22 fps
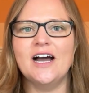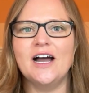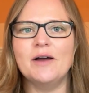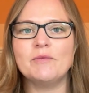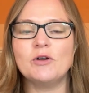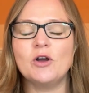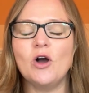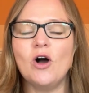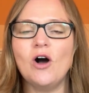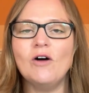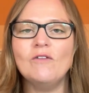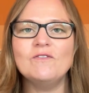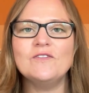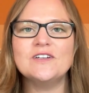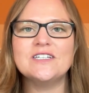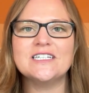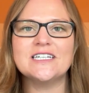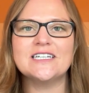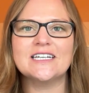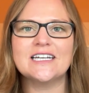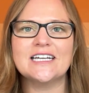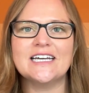
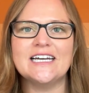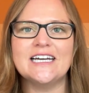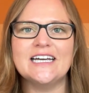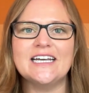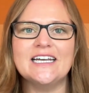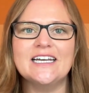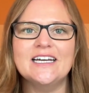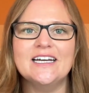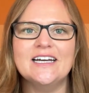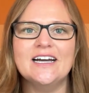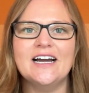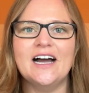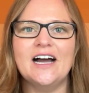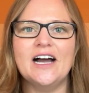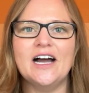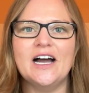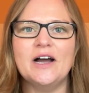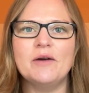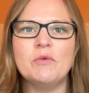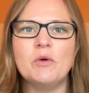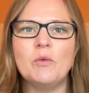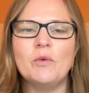confidently
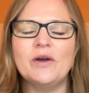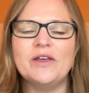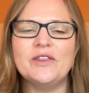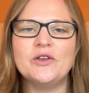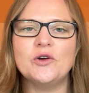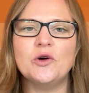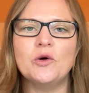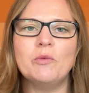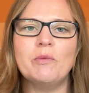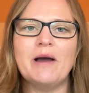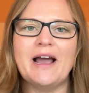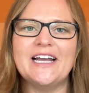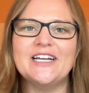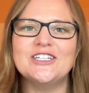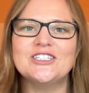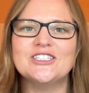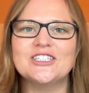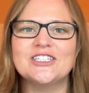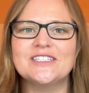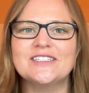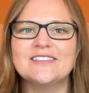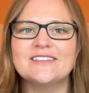with your
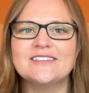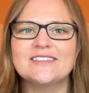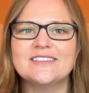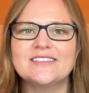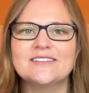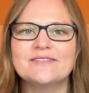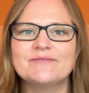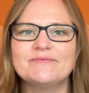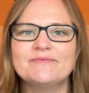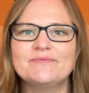patients.